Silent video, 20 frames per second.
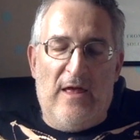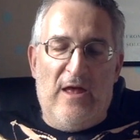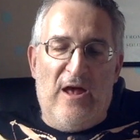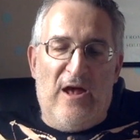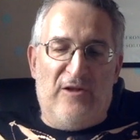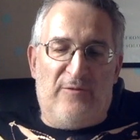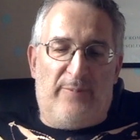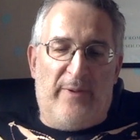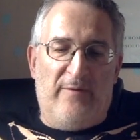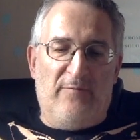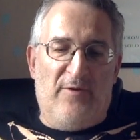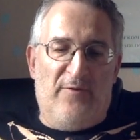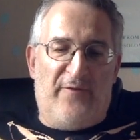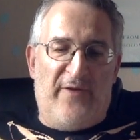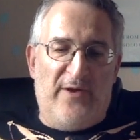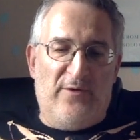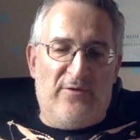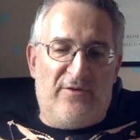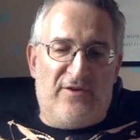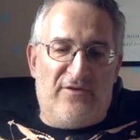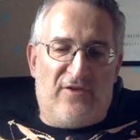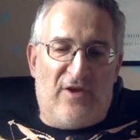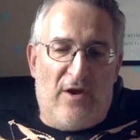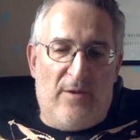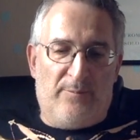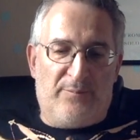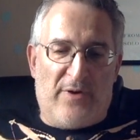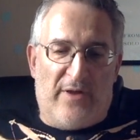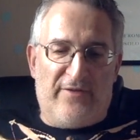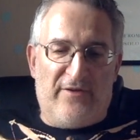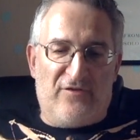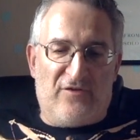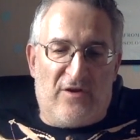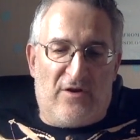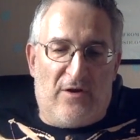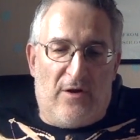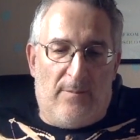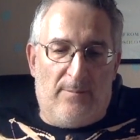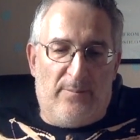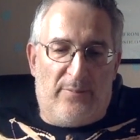has been revealed as her brother's
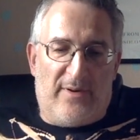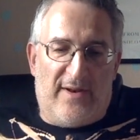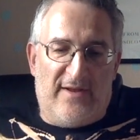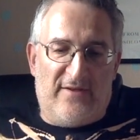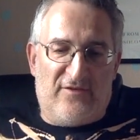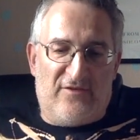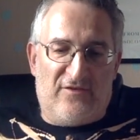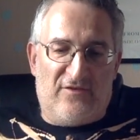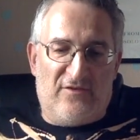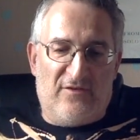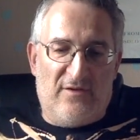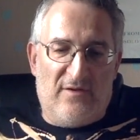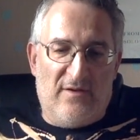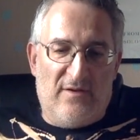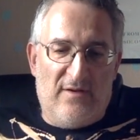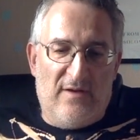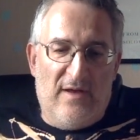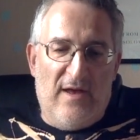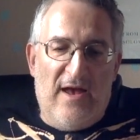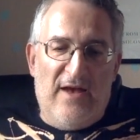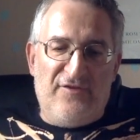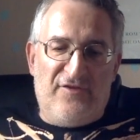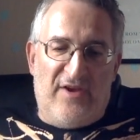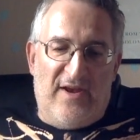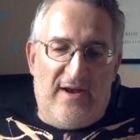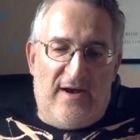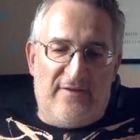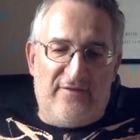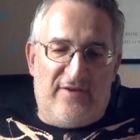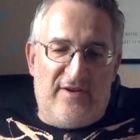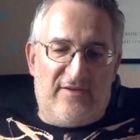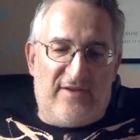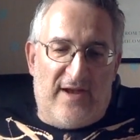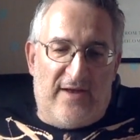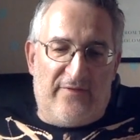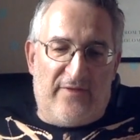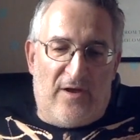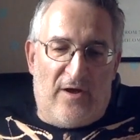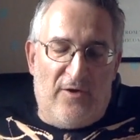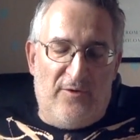accomplice. She hunted
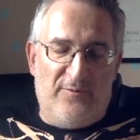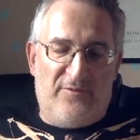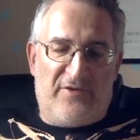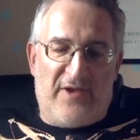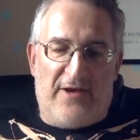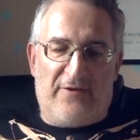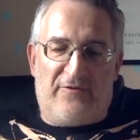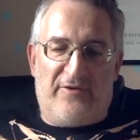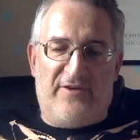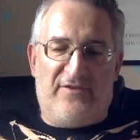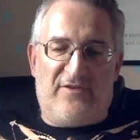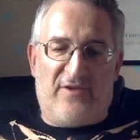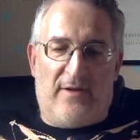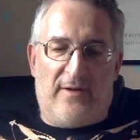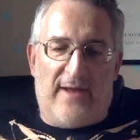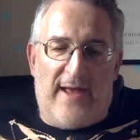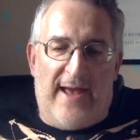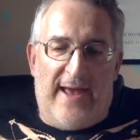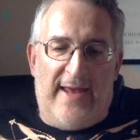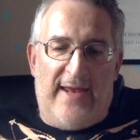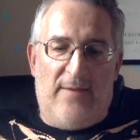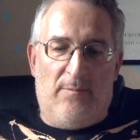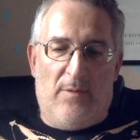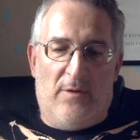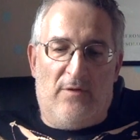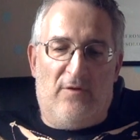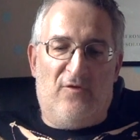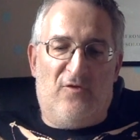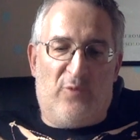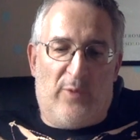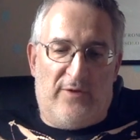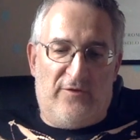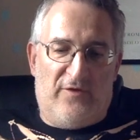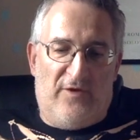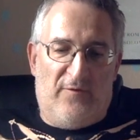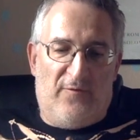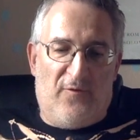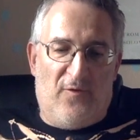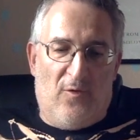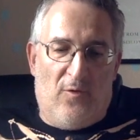down the Home Secretary's son, Eamonn,
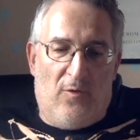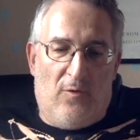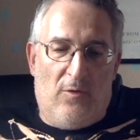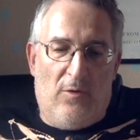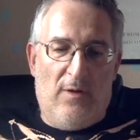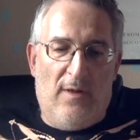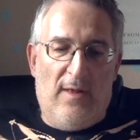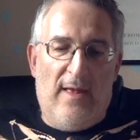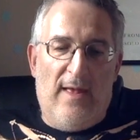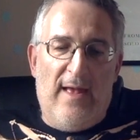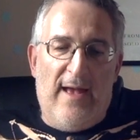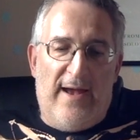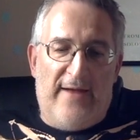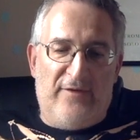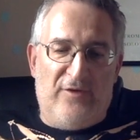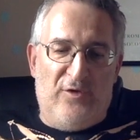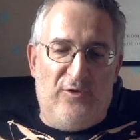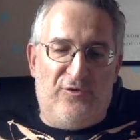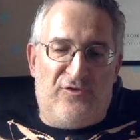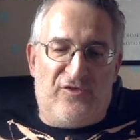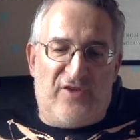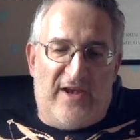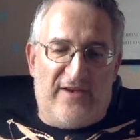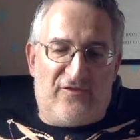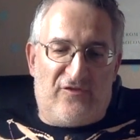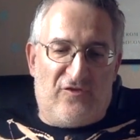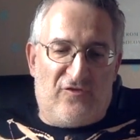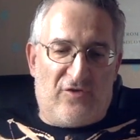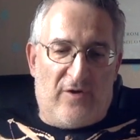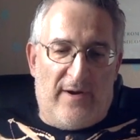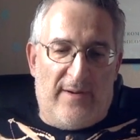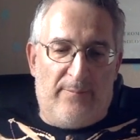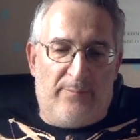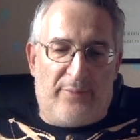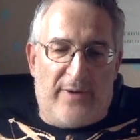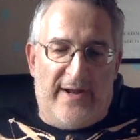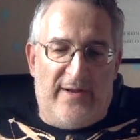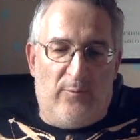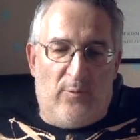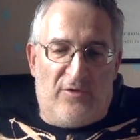24, and used sex to try and
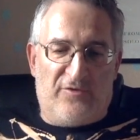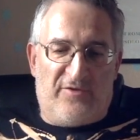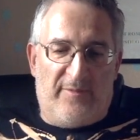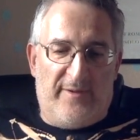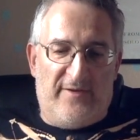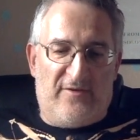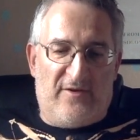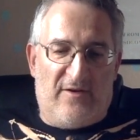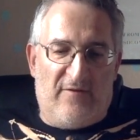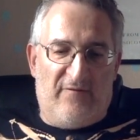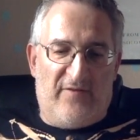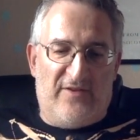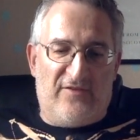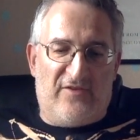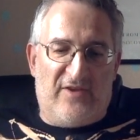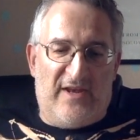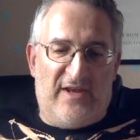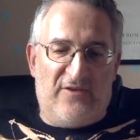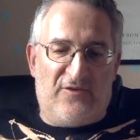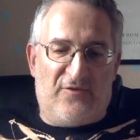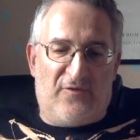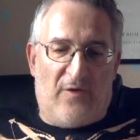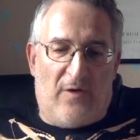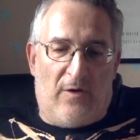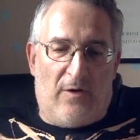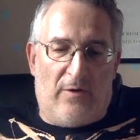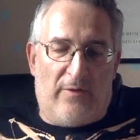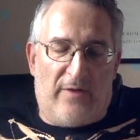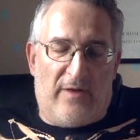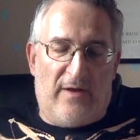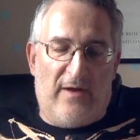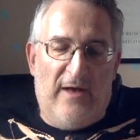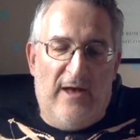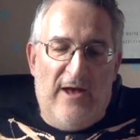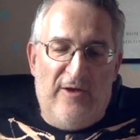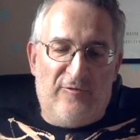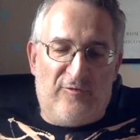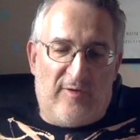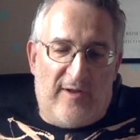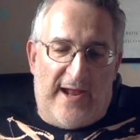brainwash him into convincing his father
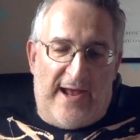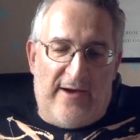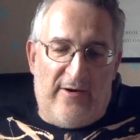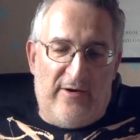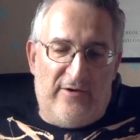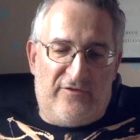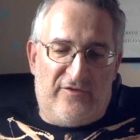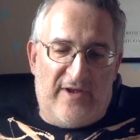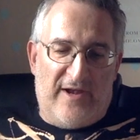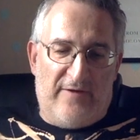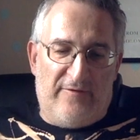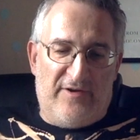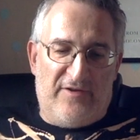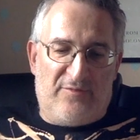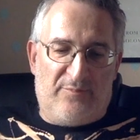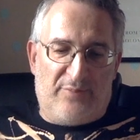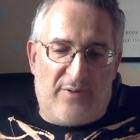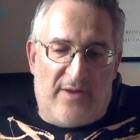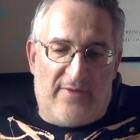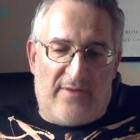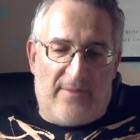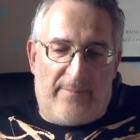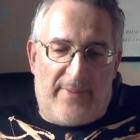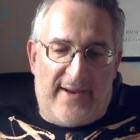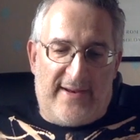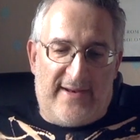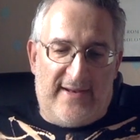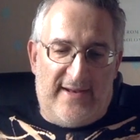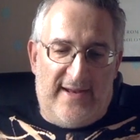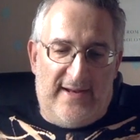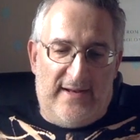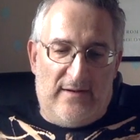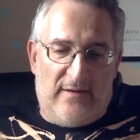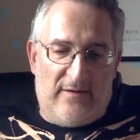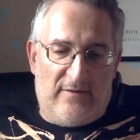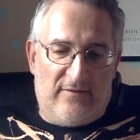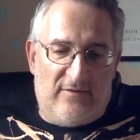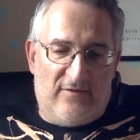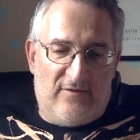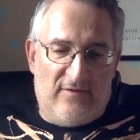to allow her terrorist brother back in
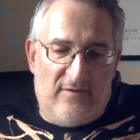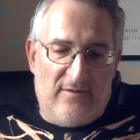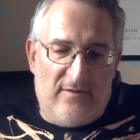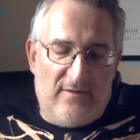England.